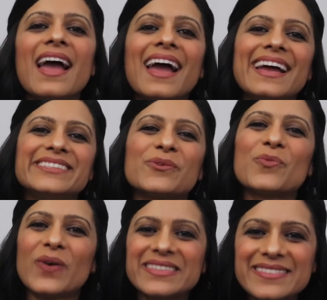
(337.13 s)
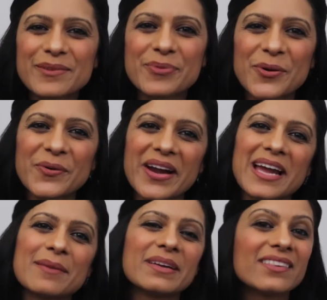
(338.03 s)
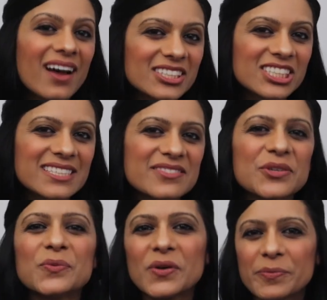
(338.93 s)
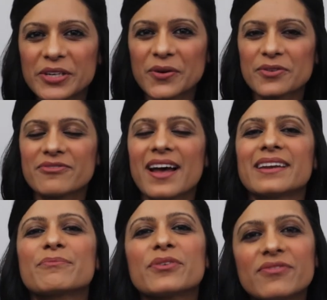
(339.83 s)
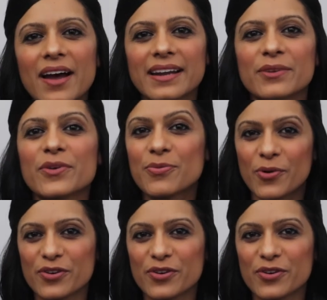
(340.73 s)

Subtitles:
And once the program launches, you will be notified and provided with more